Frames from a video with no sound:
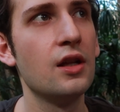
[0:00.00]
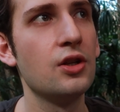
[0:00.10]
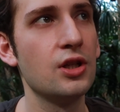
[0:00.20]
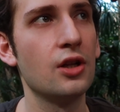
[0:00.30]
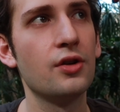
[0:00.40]

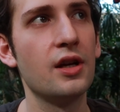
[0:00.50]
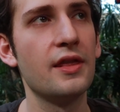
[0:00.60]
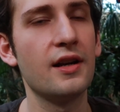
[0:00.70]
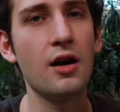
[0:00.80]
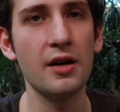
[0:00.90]
children
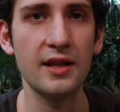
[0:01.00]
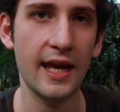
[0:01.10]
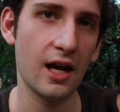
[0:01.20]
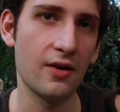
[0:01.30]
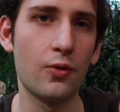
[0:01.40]
that aren't
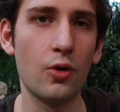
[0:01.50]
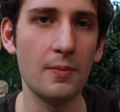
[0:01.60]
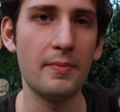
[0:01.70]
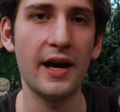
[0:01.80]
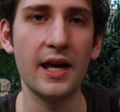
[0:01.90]
cared for
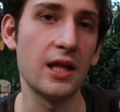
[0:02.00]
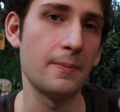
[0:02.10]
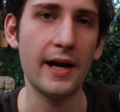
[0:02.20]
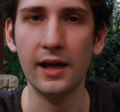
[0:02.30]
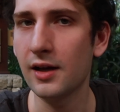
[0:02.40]
by their
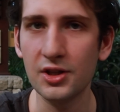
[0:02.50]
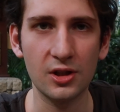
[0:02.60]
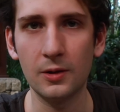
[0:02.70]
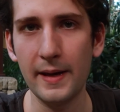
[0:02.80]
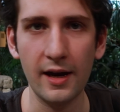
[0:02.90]

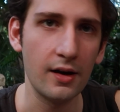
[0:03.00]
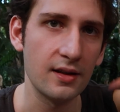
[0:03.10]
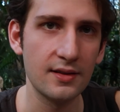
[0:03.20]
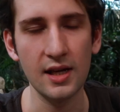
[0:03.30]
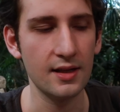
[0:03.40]
biological
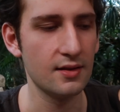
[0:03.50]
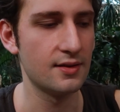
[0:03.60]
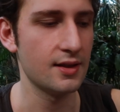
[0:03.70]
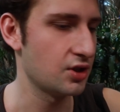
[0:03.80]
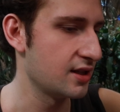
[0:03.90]
parents and
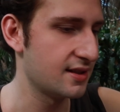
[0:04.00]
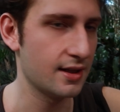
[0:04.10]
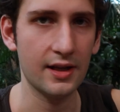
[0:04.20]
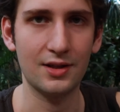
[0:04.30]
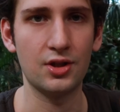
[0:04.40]
such and
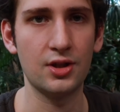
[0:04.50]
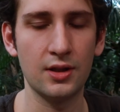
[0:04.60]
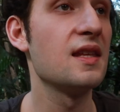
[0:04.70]
such.